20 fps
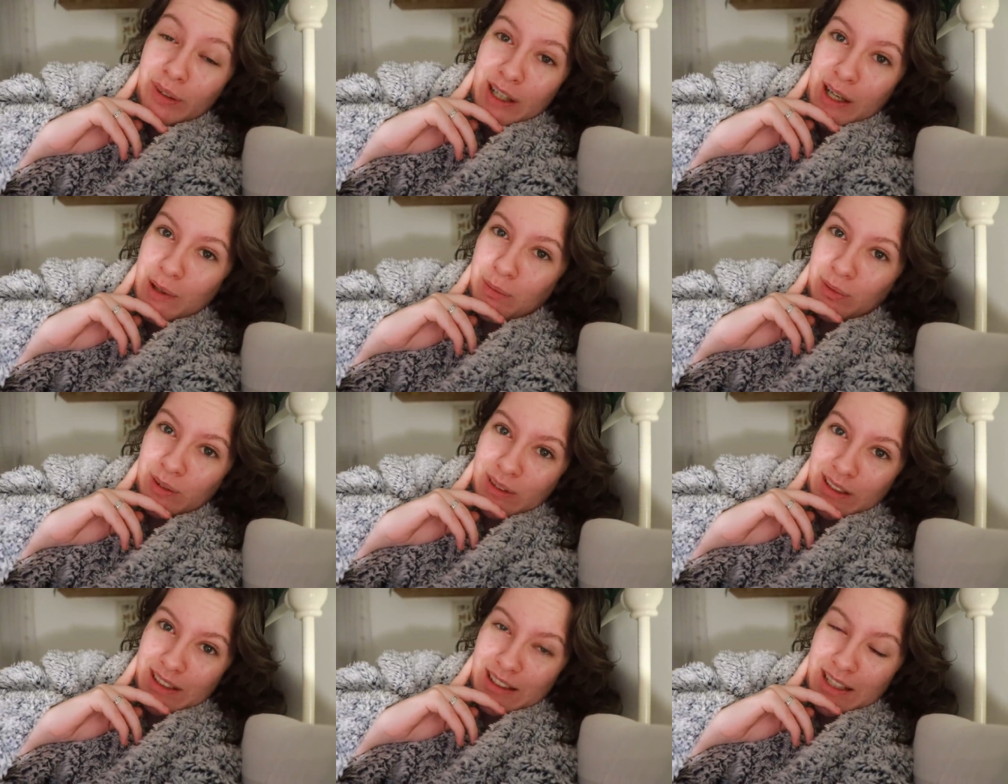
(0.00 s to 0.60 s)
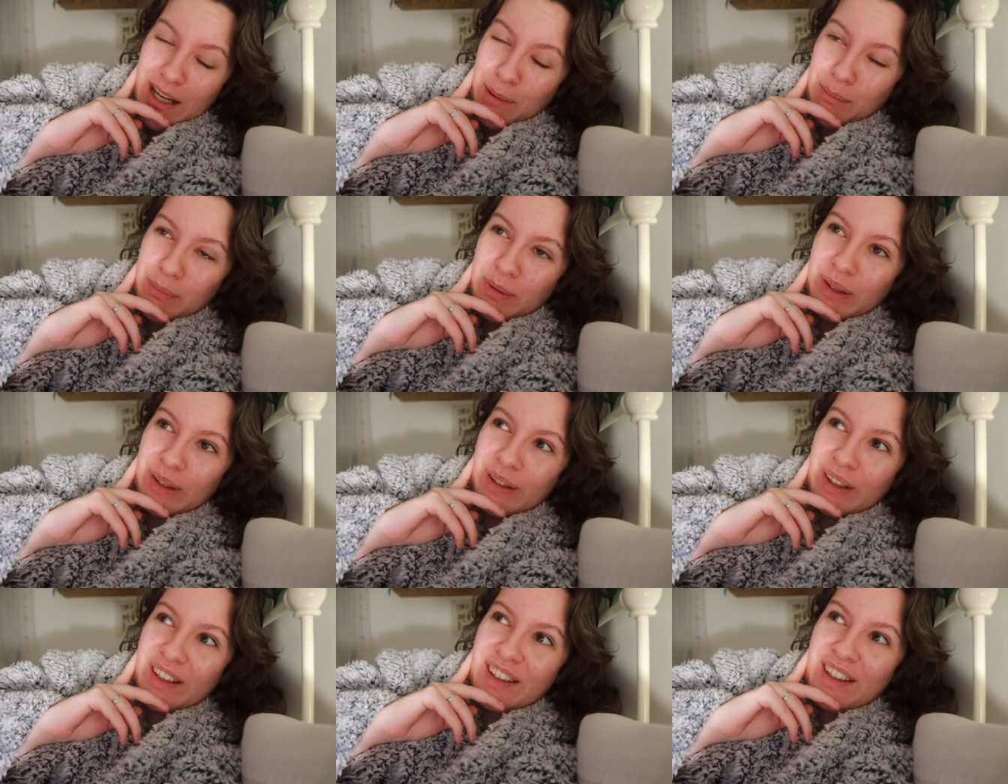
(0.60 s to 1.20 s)
April didn't
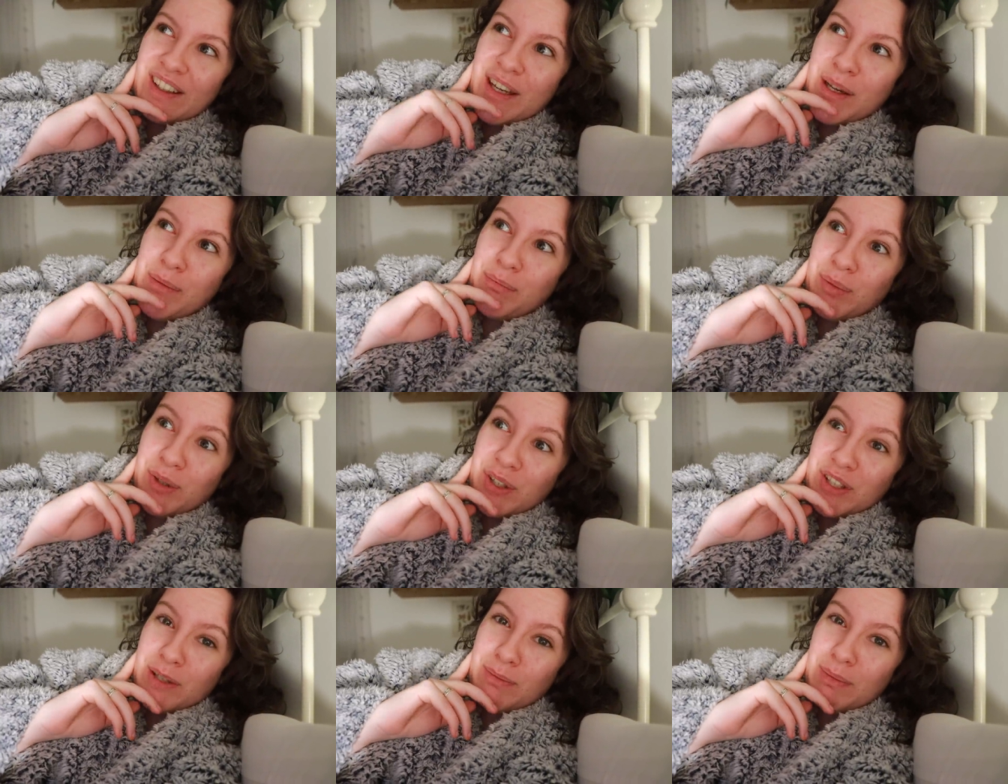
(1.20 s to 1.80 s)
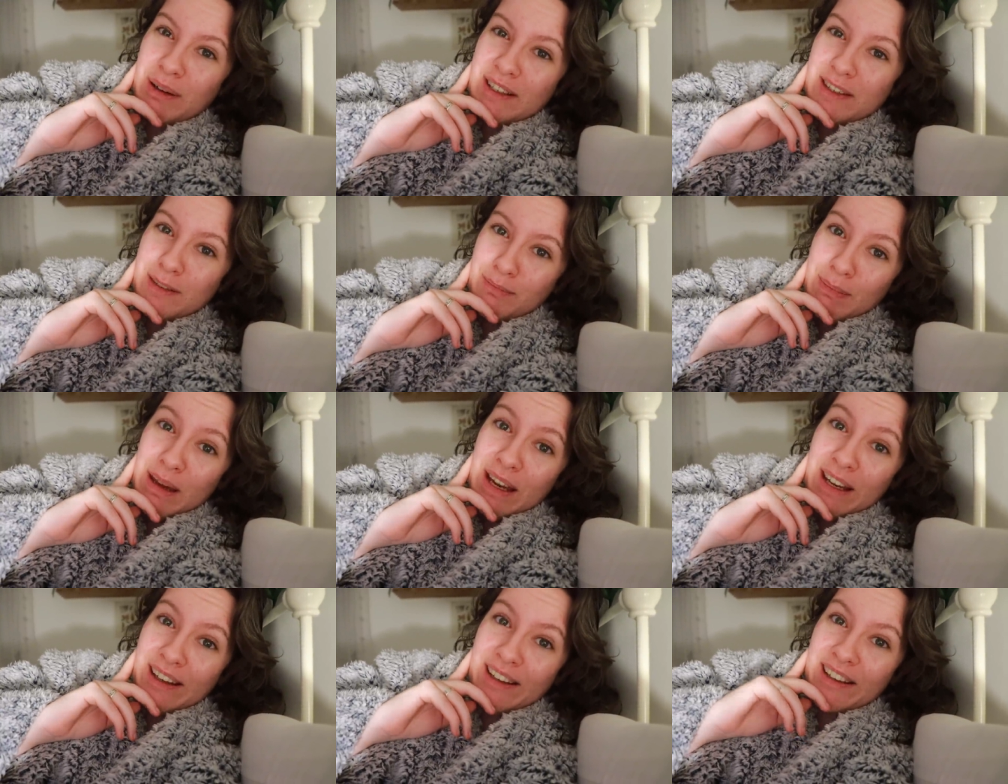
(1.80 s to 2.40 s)
happen, pushed it back to
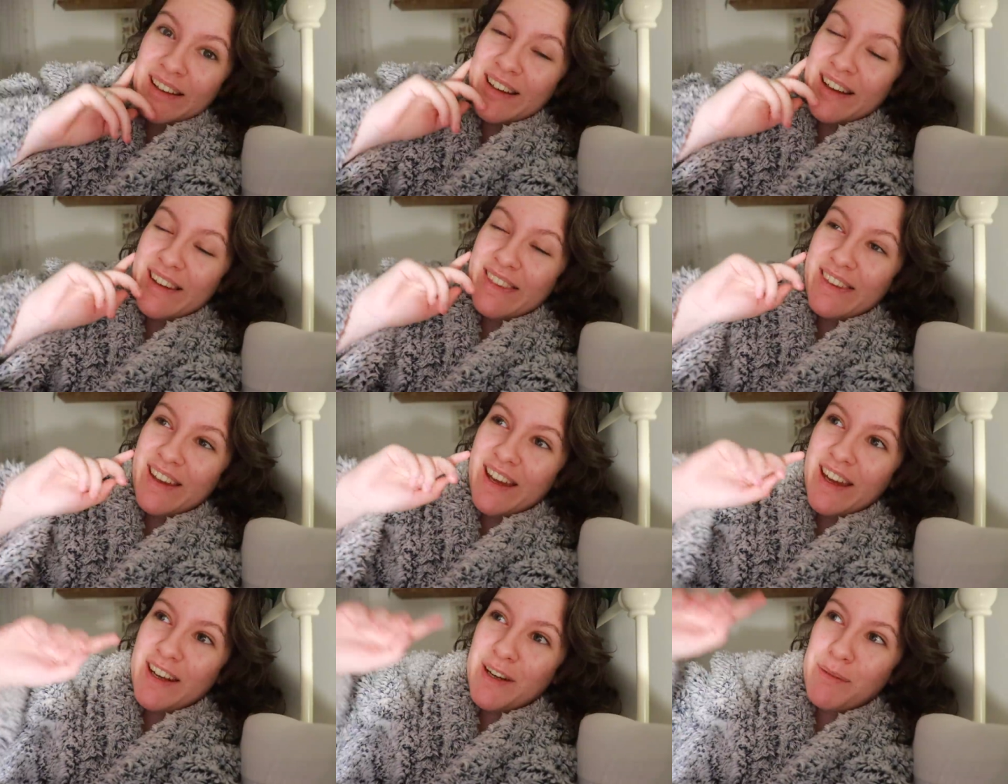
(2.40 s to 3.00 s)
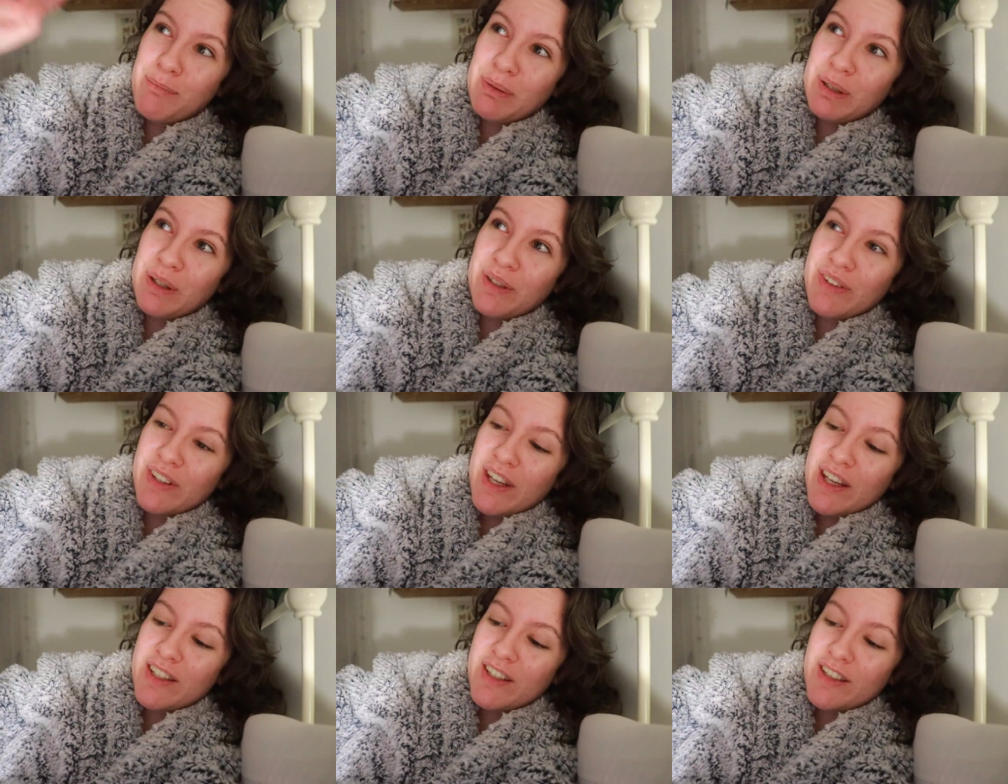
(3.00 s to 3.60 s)
May, and then
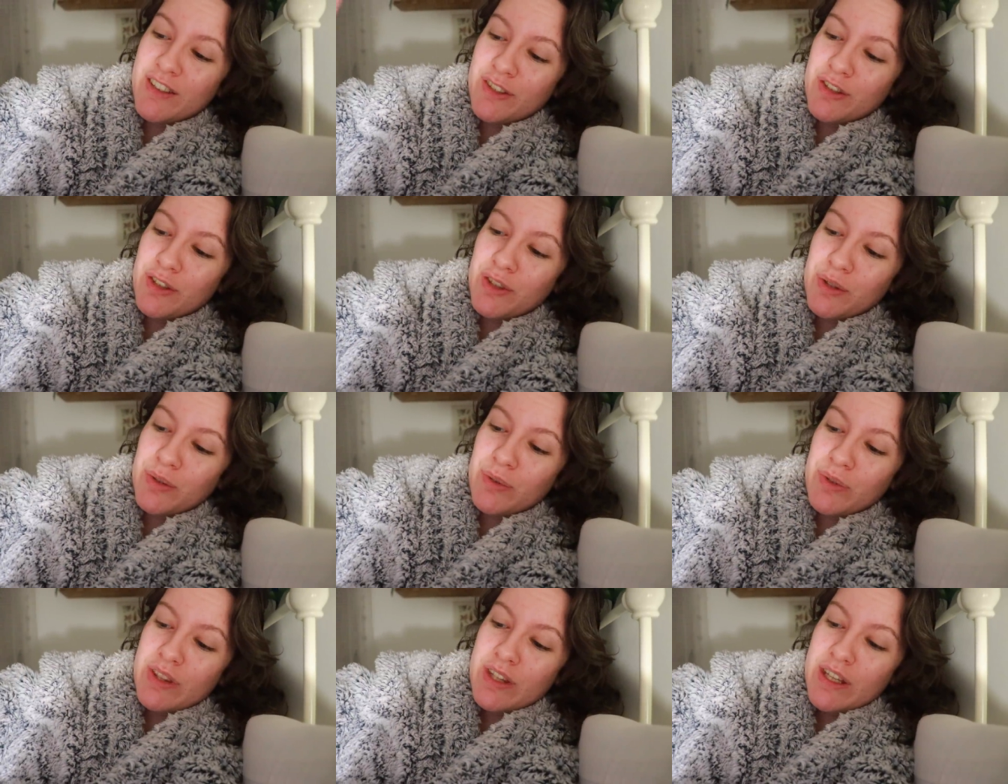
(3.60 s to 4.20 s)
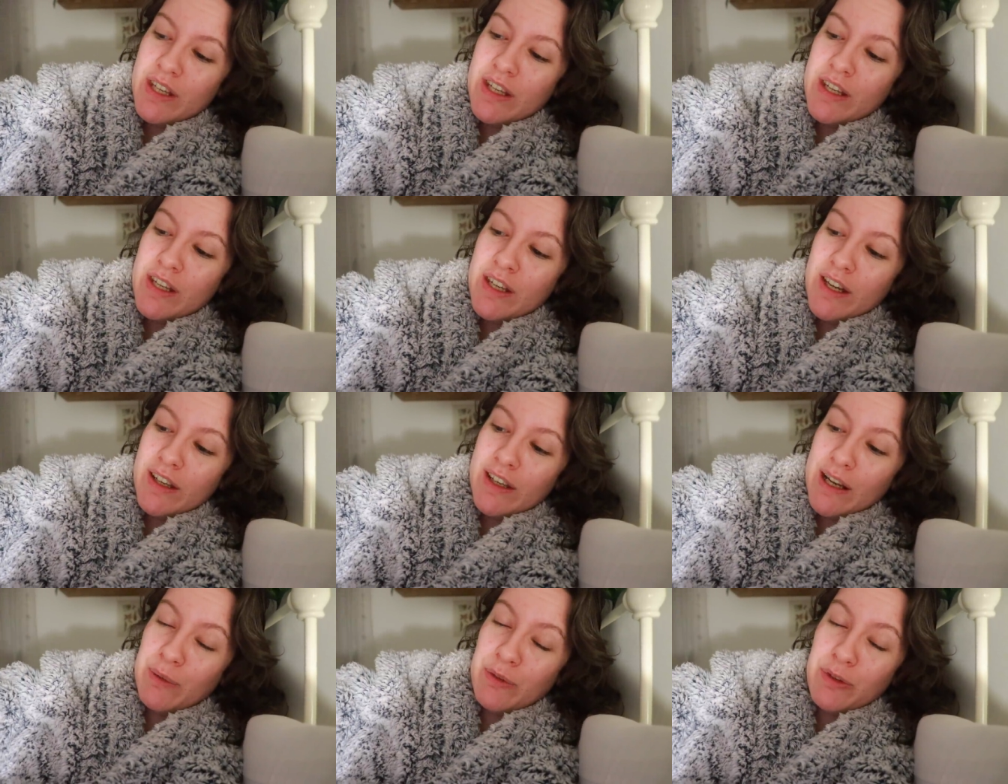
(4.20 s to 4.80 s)
because I didn't do the
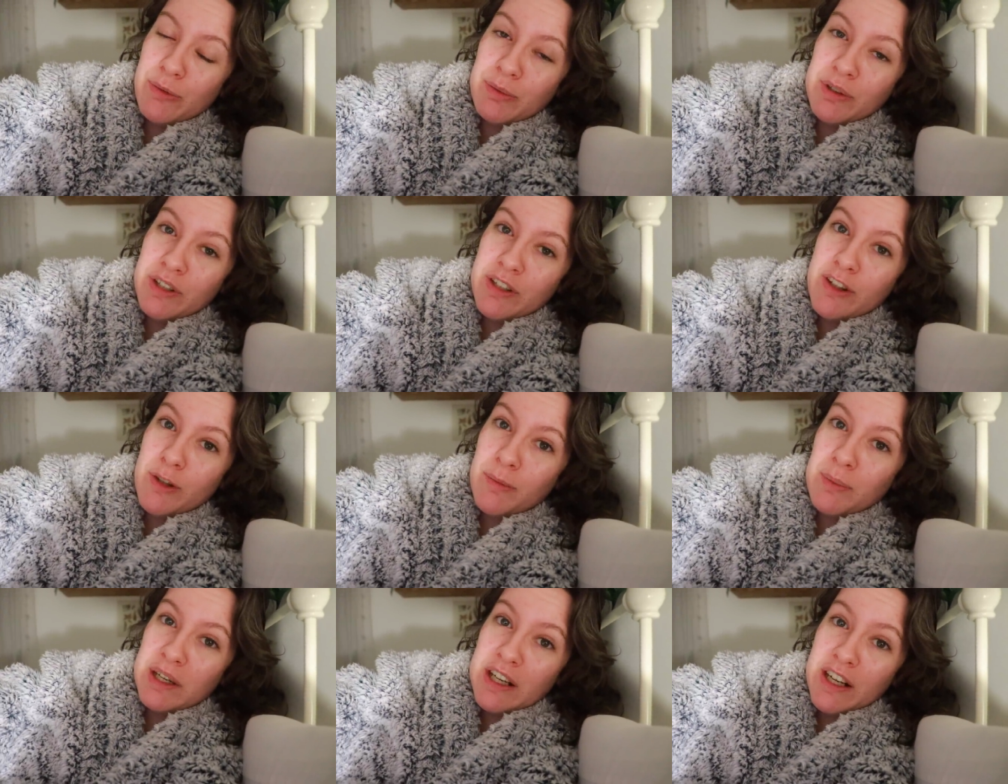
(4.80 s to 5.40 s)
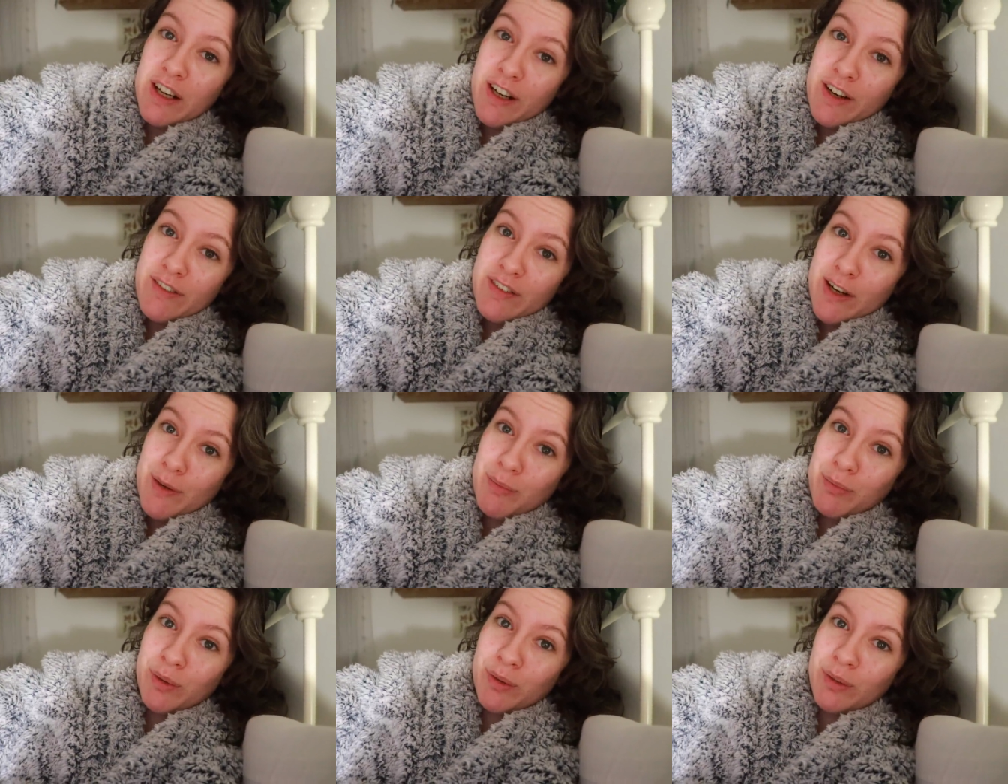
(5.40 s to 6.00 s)
announcement at the beginning of
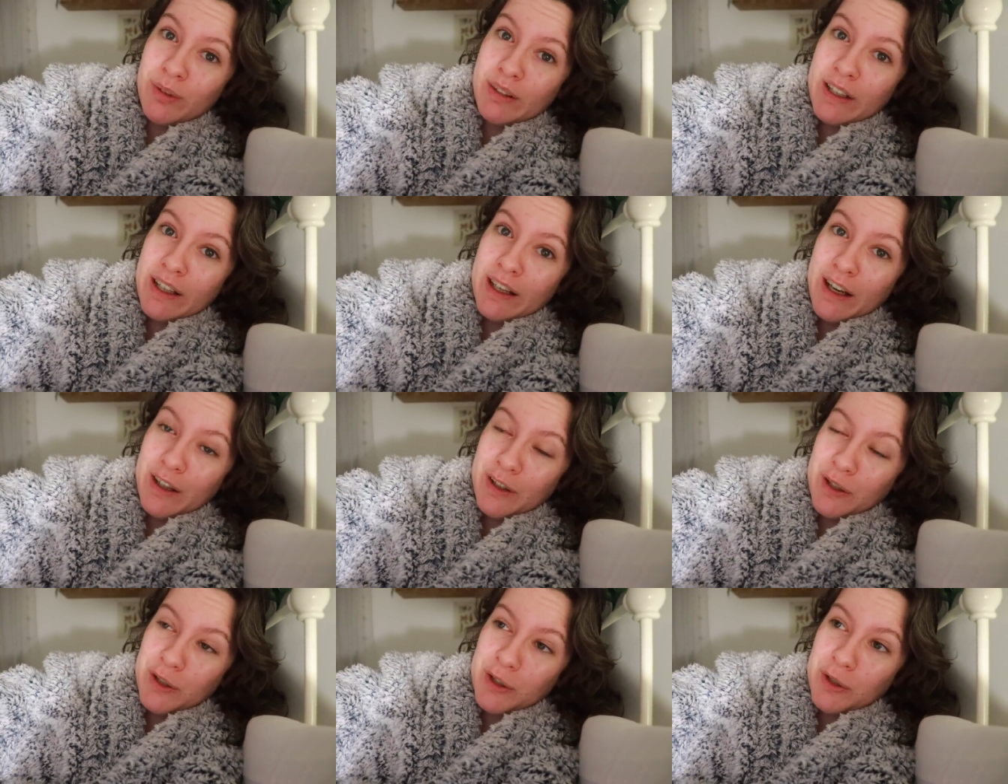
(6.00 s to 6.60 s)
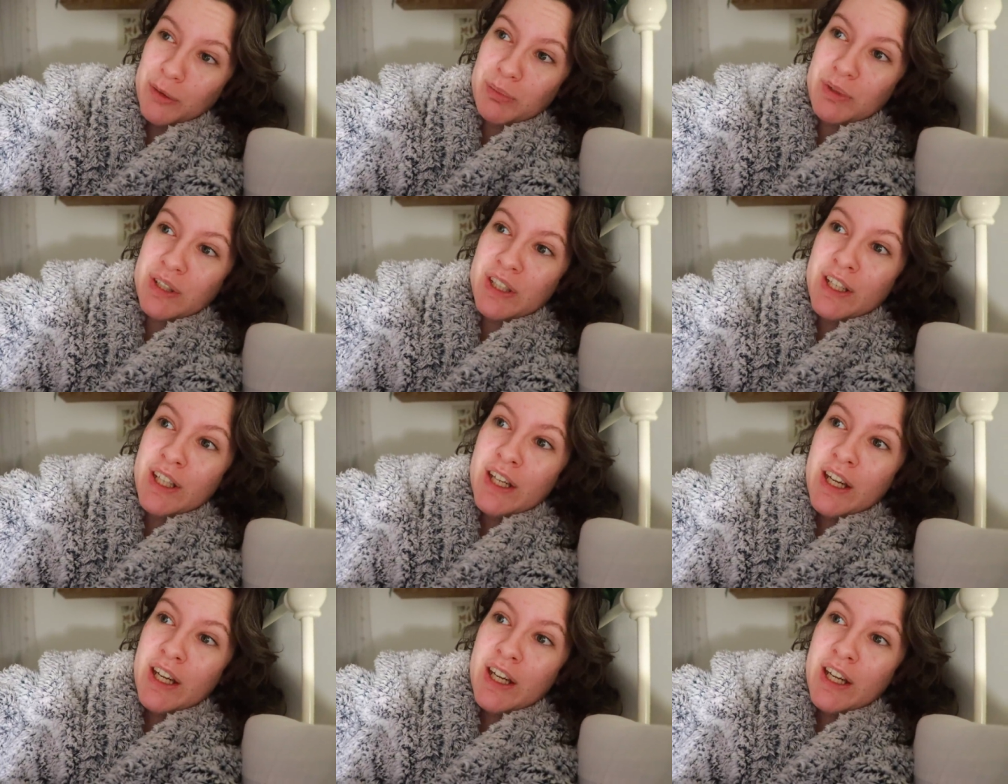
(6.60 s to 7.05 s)
April like I hoped,